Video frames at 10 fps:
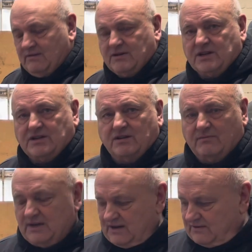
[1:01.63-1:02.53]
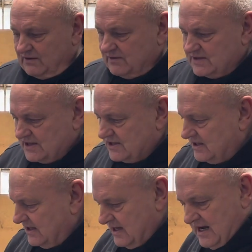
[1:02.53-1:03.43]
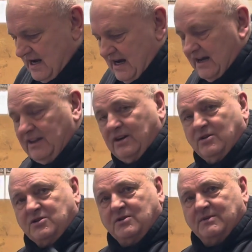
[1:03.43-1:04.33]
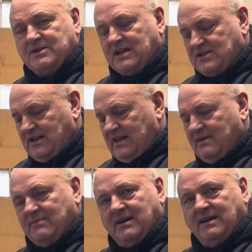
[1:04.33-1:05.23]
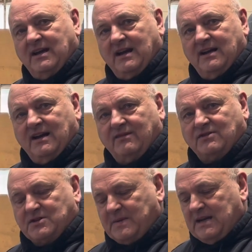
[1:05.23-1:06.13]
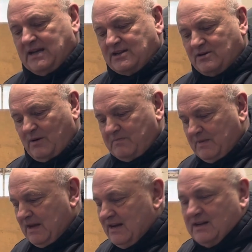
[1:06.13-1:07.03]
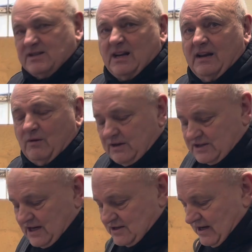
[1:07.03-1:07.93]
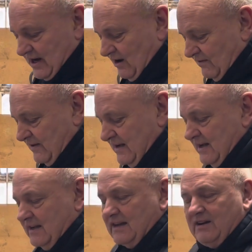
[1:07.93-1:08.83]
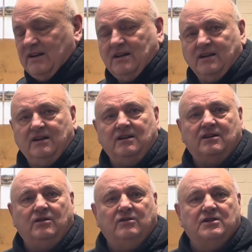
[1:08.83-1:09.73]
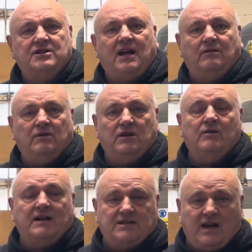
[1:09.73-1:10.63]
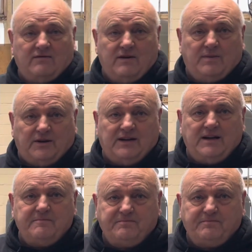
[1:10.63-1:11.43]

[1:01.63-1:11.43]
resistant, breakthrough resistant, and the customers actually let me, after speaking to him, tell you what it's actually off. Now you can understand we do ask everybody